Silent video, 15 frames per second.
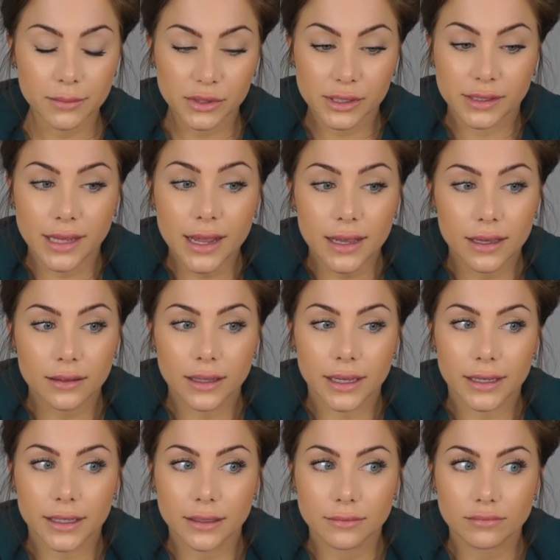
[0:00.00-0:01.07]
I'm just saying
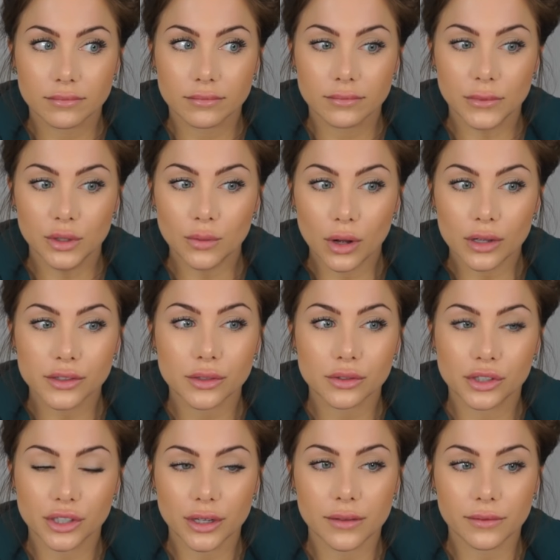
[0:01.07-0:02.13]
like you also
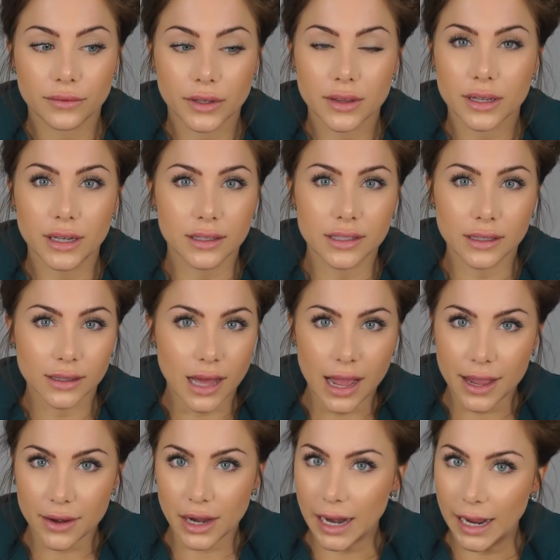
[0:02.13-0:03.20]
shouldn't feel the need to
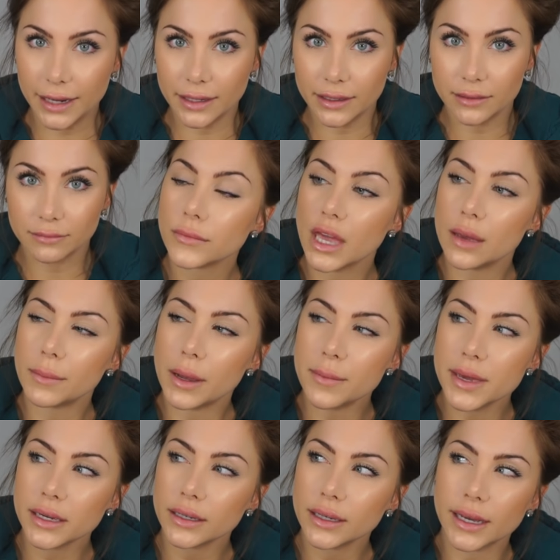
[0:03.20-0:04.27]
lie or hide it. Am I
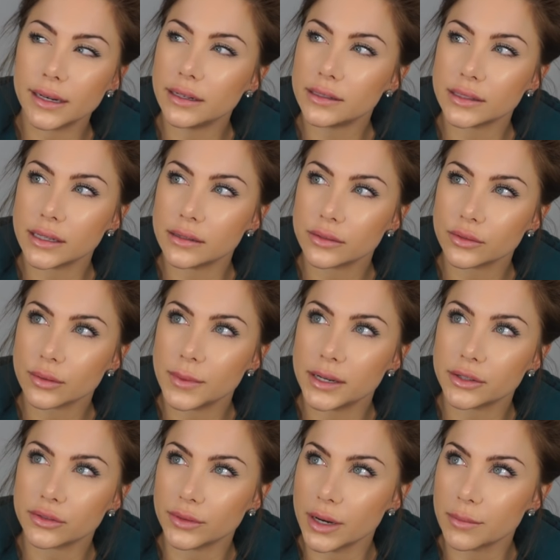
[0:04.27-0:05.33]
making any sense or am I
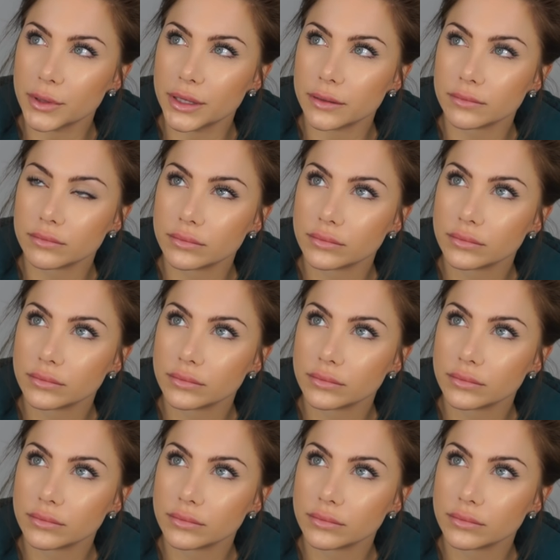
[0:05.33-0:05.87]
just rambling?